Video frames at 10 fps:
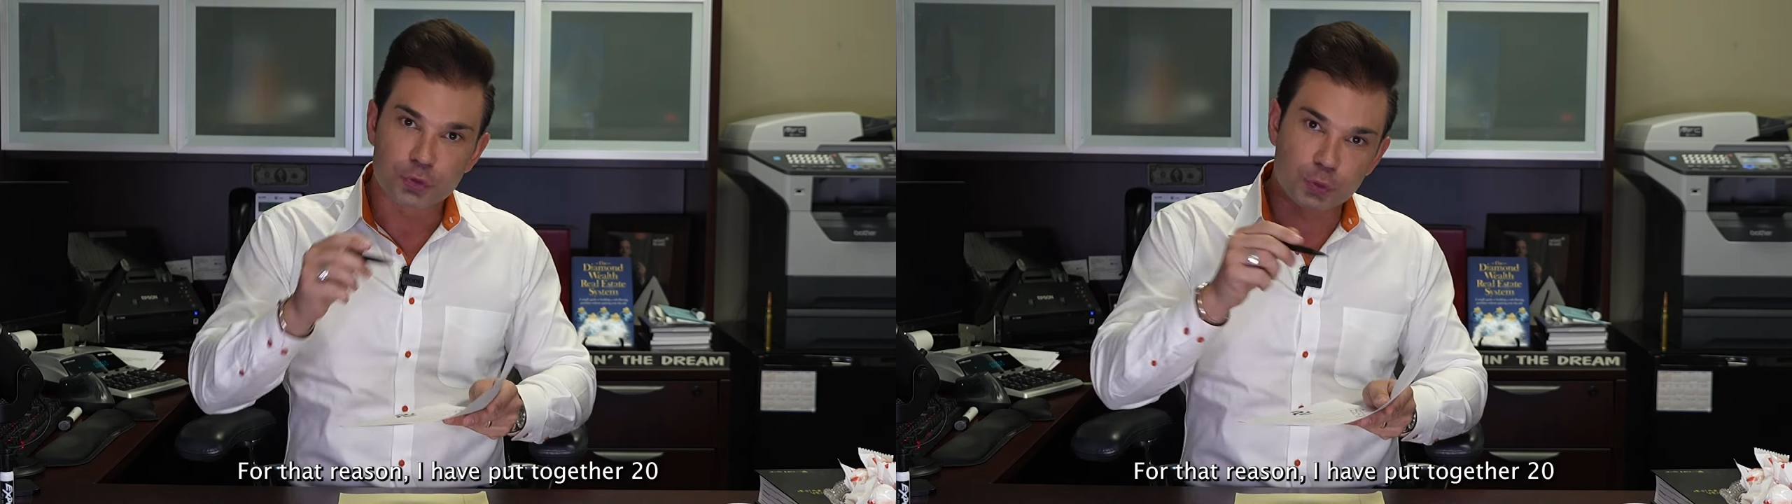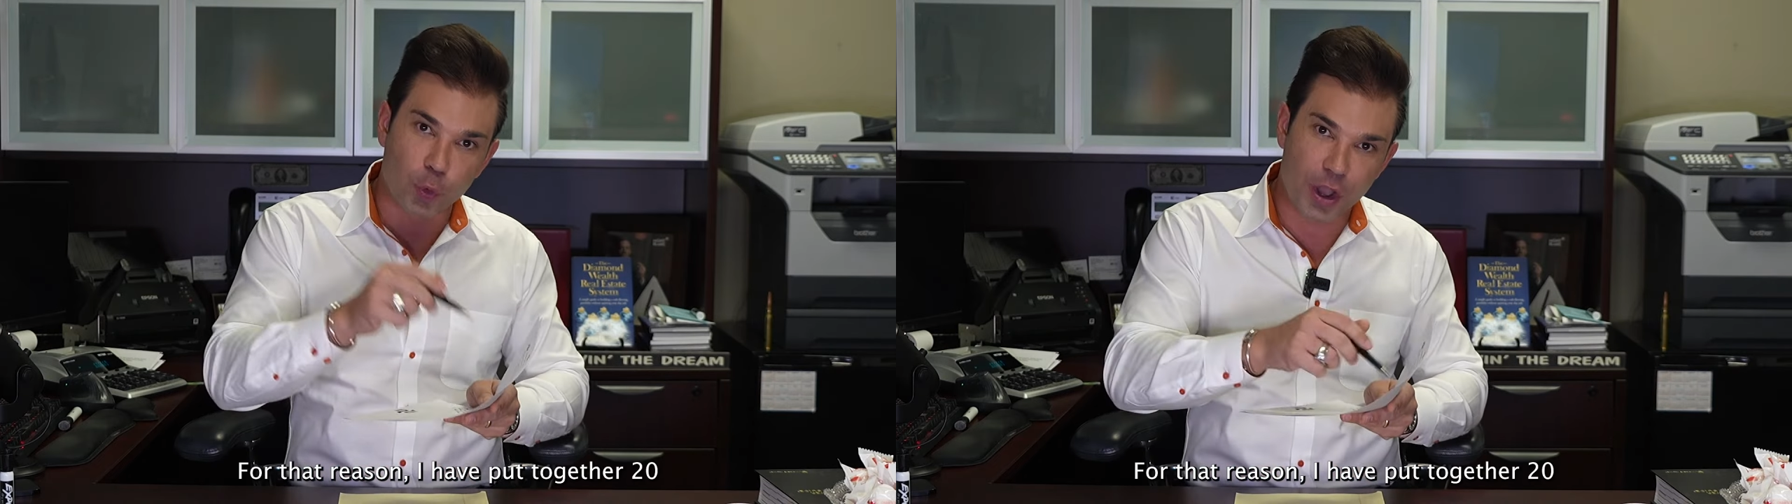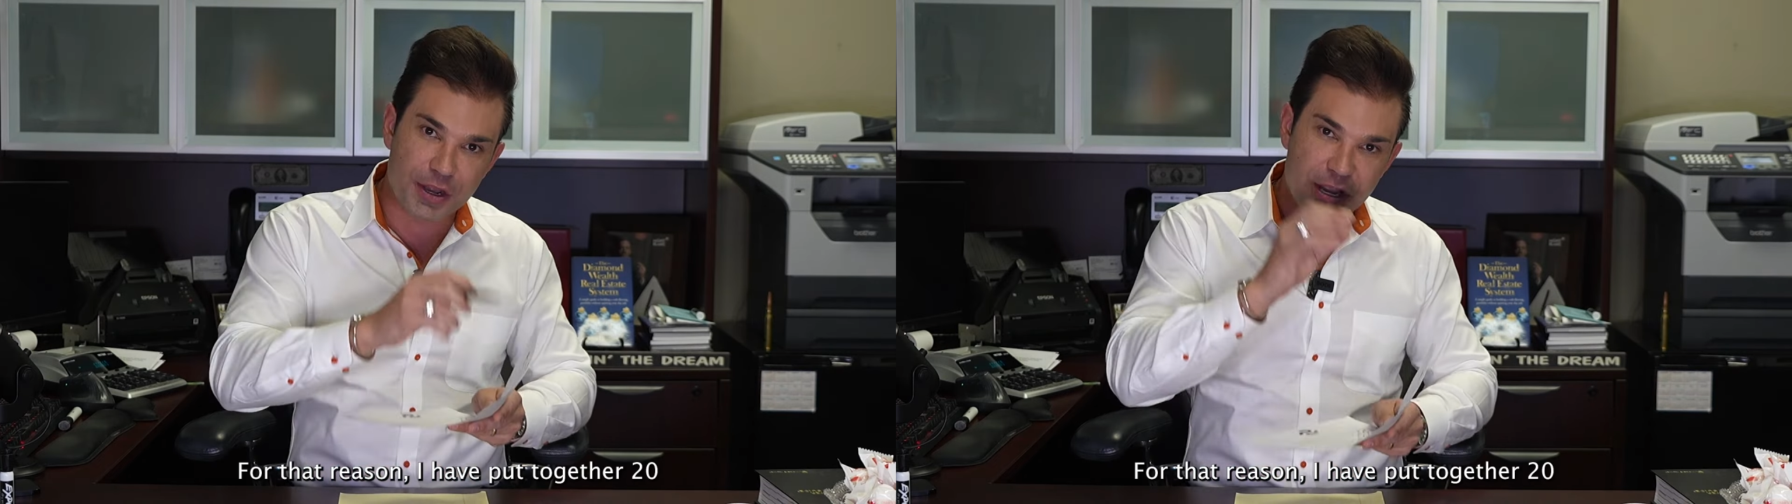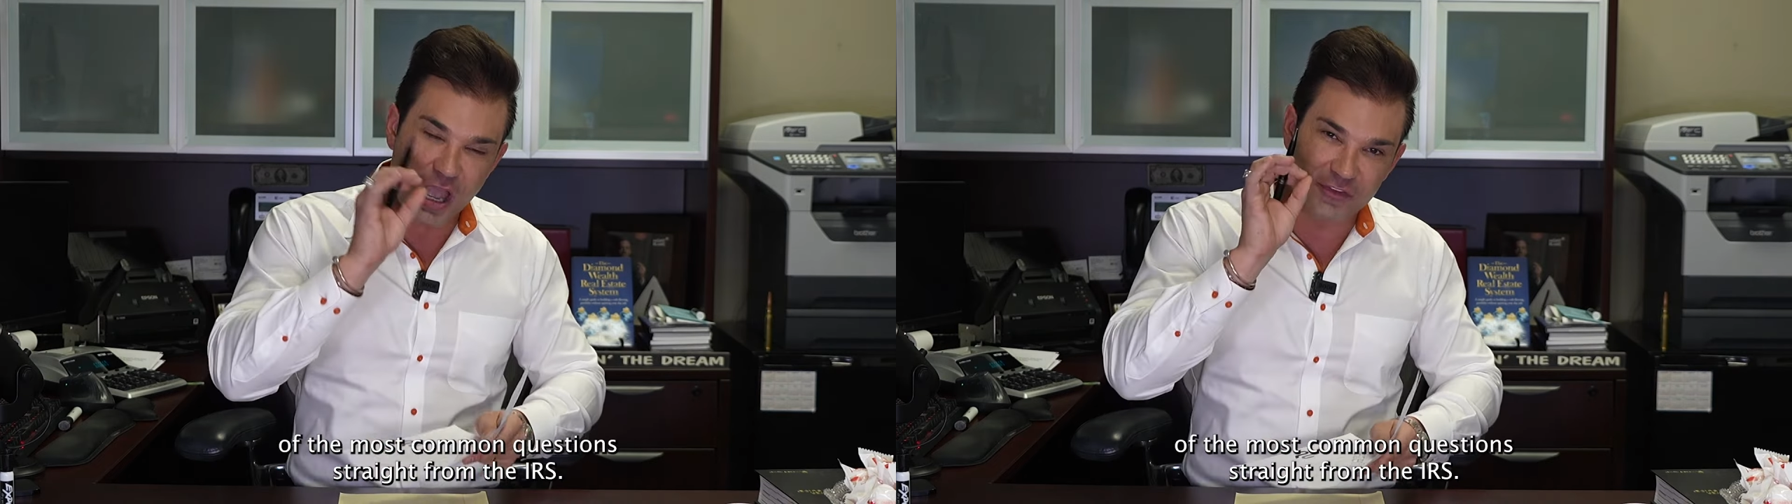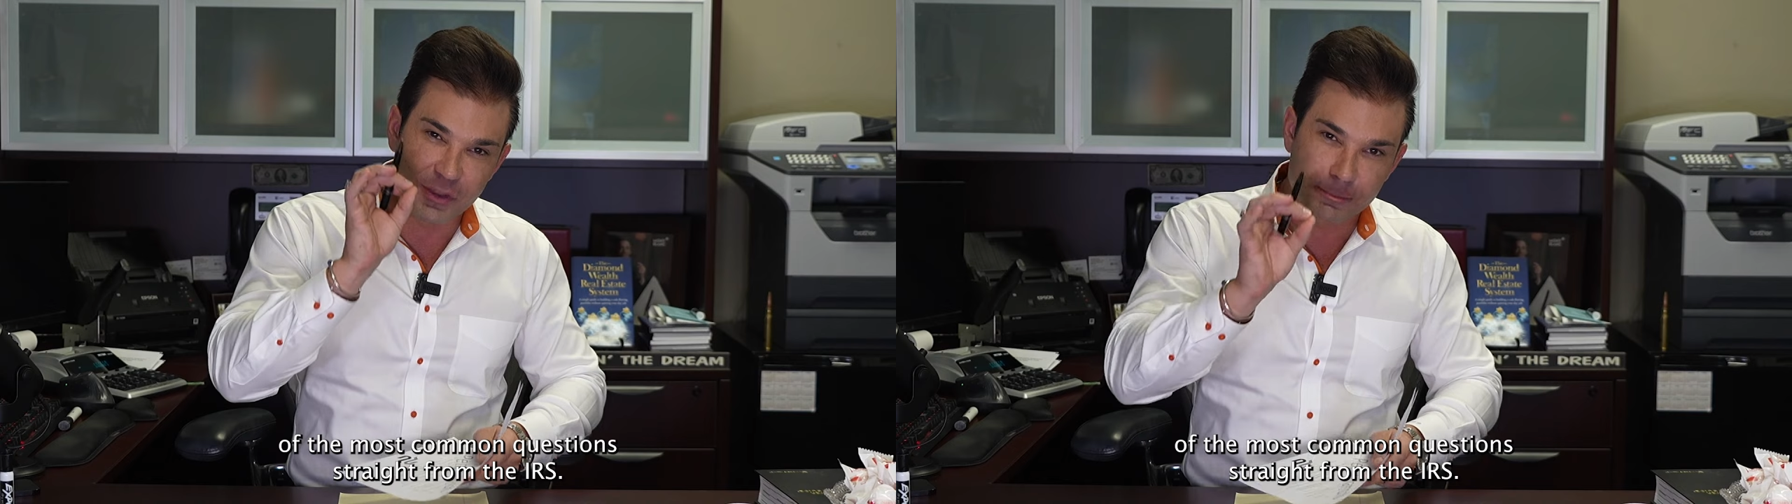20
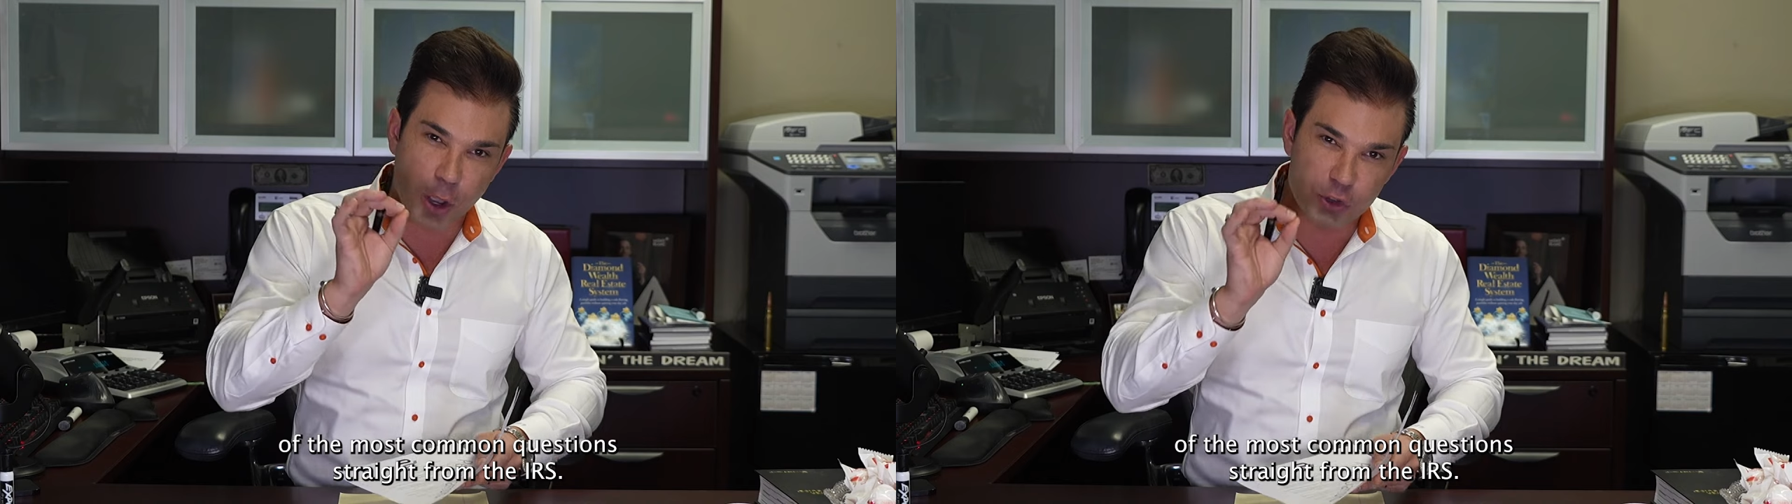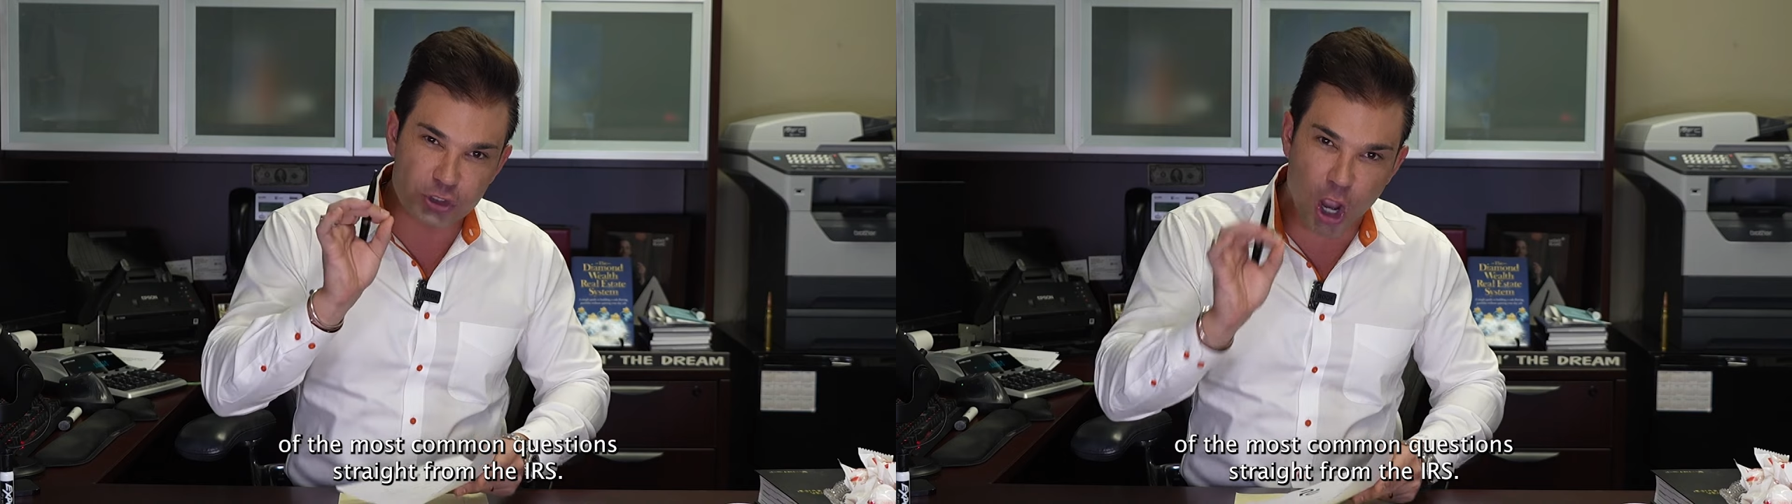of the most